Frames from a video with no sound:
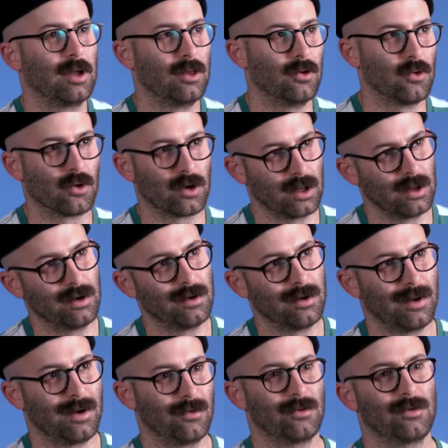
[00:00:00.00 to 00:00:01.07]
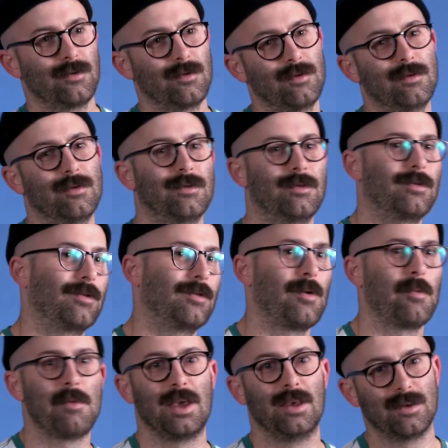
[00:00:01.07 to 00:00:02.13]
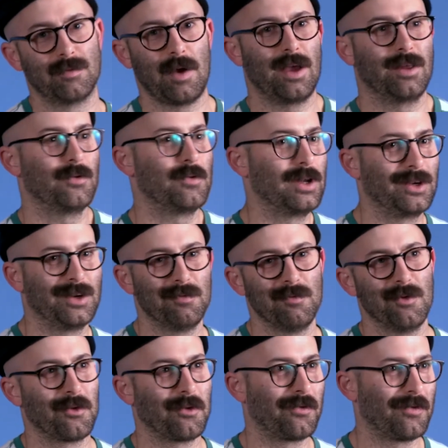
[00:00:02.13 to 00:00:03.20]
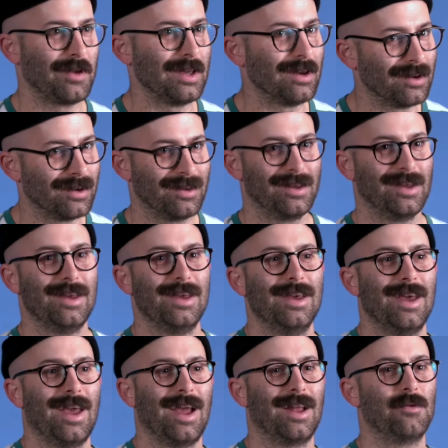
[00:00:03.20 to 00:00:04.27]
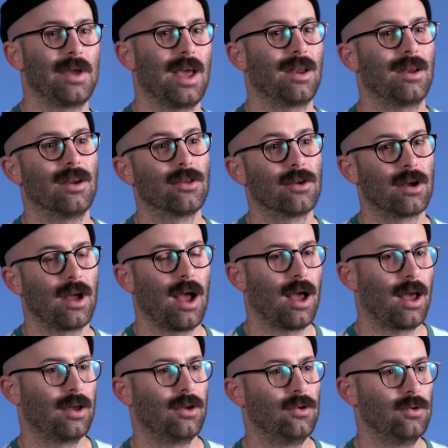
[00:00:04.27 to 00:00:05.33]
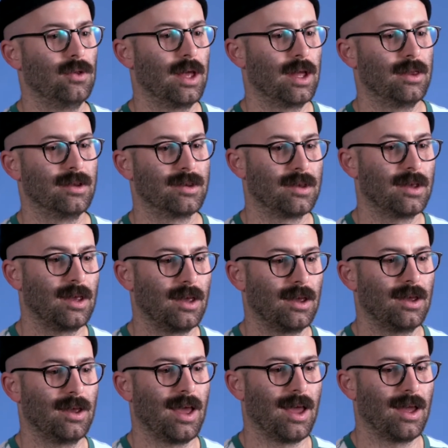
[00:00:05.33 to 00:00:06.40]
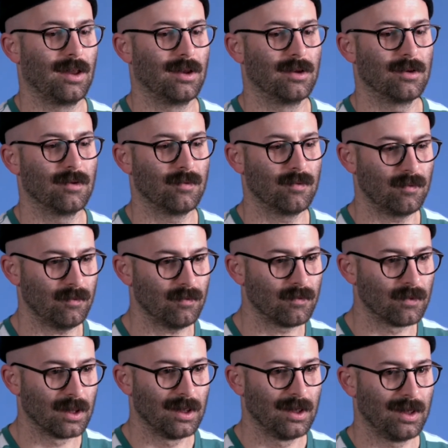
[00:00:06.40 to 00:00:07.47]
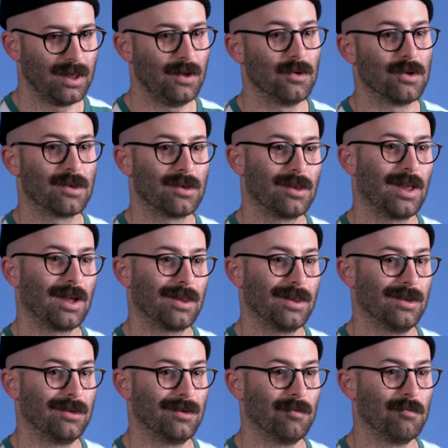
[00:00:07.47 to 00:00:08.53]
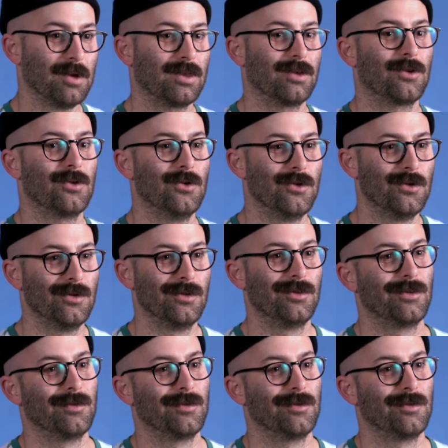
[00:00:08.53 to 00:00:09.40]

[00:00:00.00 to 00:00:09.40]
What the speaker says: played the organ, and I was amazed by the way she'd move her feet. And we had another guy who led the singing, and he was like this mythical